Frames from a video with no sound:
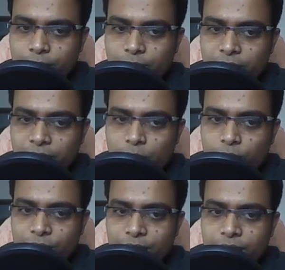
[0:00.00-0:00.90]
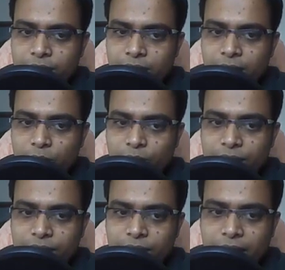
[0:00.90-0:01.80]
keep one leg over here, other leg
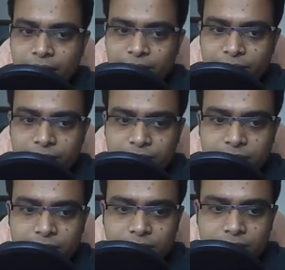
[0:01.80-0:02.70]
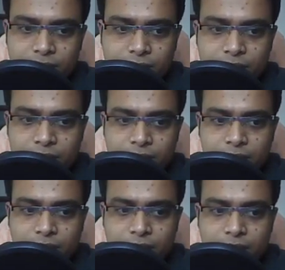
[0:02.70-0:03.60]
over here, and with
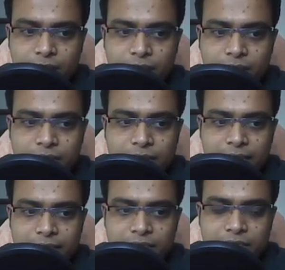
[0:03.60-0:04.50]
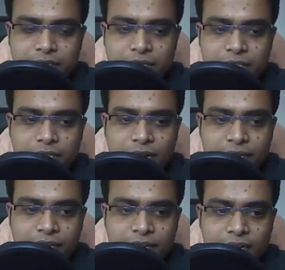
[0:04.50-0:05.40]
this as the center,
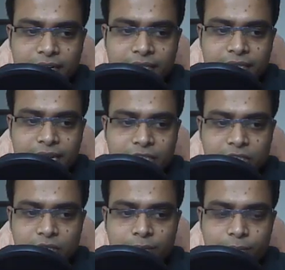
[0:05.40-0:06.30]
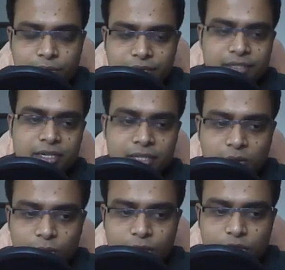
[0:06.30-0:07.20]
cut an arc, and that's precisely
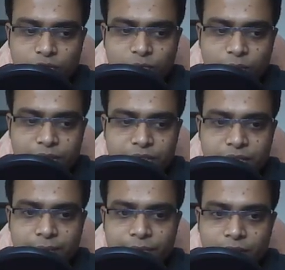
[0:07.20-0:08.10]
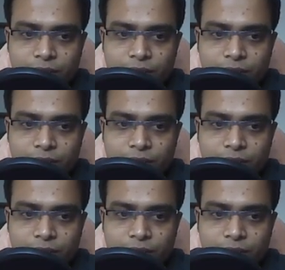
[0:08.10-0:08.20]
the location of point C.